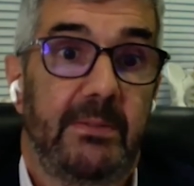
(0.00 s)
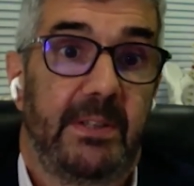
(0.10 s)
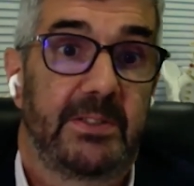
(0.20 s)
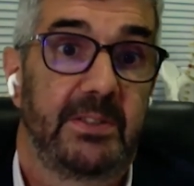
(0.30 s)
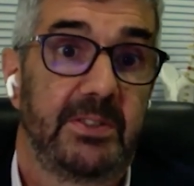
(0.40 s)
We
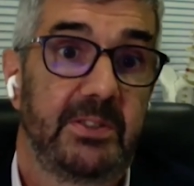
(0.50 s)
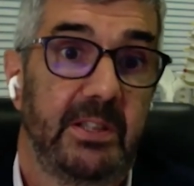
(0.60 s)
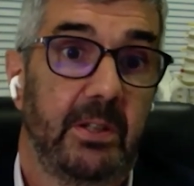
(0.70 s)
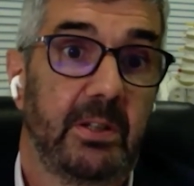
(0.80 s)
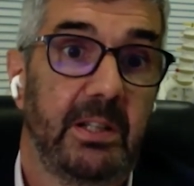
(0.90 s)
give
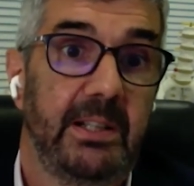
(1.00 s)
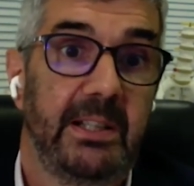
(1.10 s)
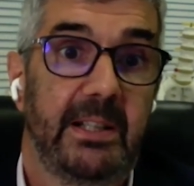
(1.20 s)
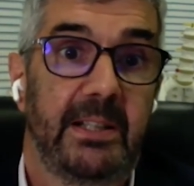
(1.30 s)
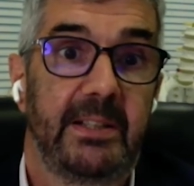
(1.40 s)
vaccinations in our
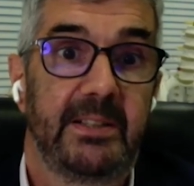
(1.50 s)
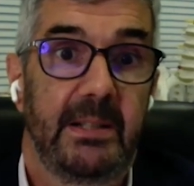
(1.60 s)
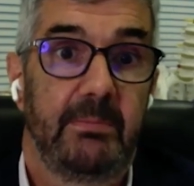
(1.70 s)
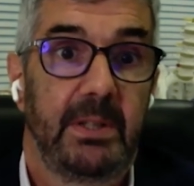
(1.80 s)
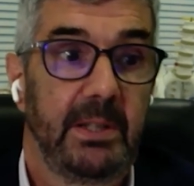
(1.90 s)
clinic, and